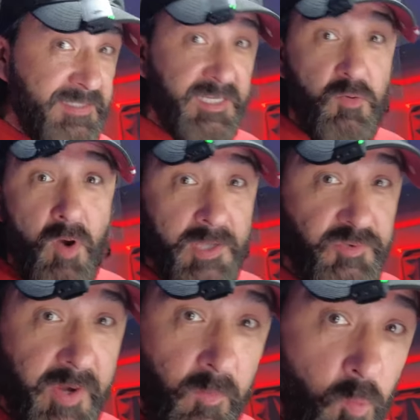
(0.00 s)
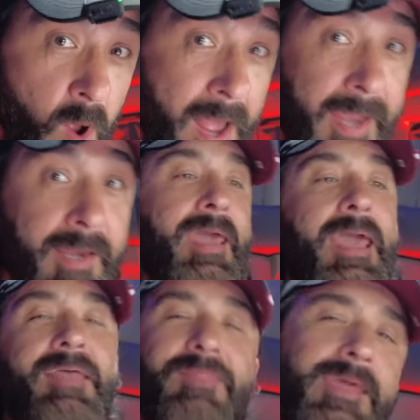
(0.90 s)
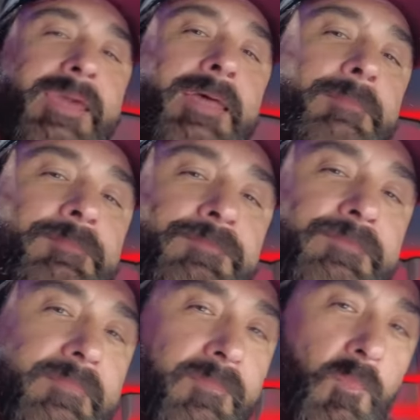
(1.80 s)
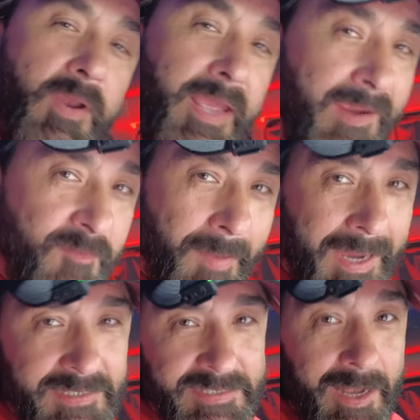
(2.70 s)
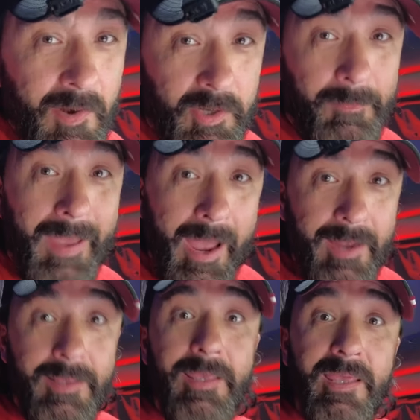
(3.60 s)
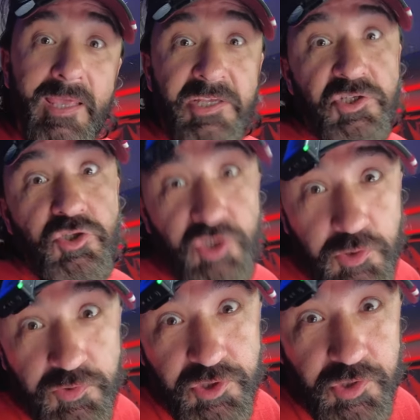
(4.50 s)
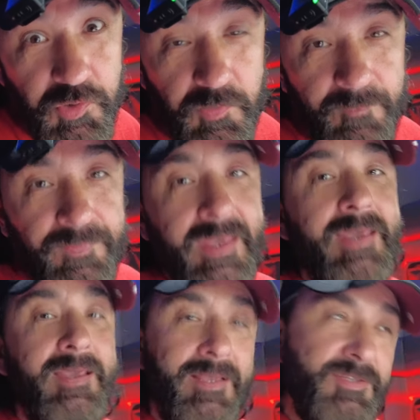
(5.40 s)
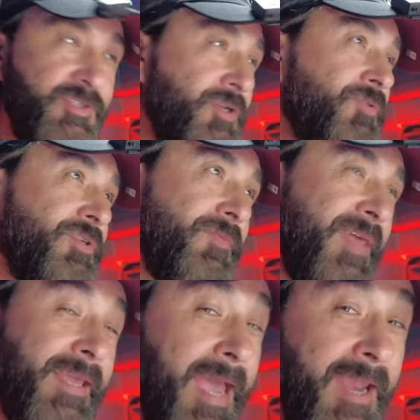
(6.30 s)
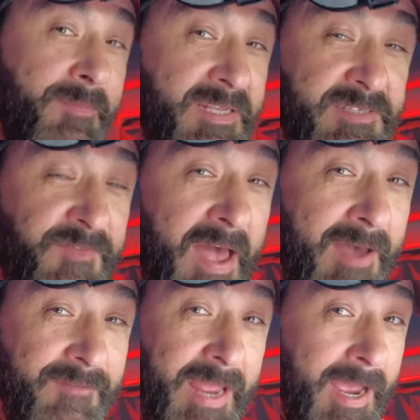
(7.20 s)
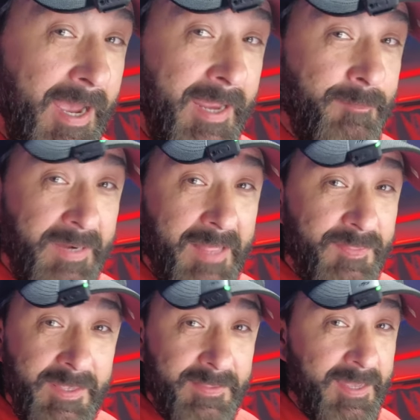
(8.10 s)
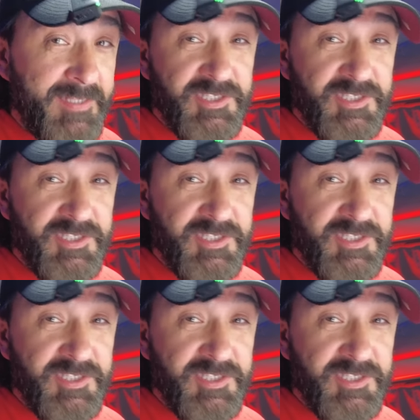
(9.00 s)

Zaquandre White. And then what everybody's talking about is Juju. Juju, they got him as five nine, but I think that's